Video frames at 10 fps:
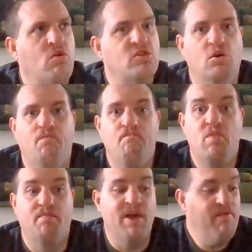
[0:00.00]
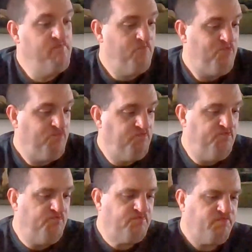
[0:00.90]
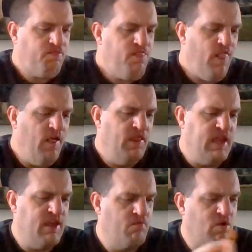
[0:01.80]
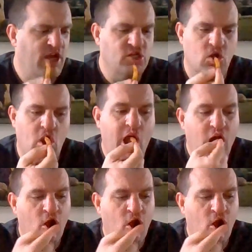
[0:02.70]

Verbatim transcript: But still, not bad the, the pressure.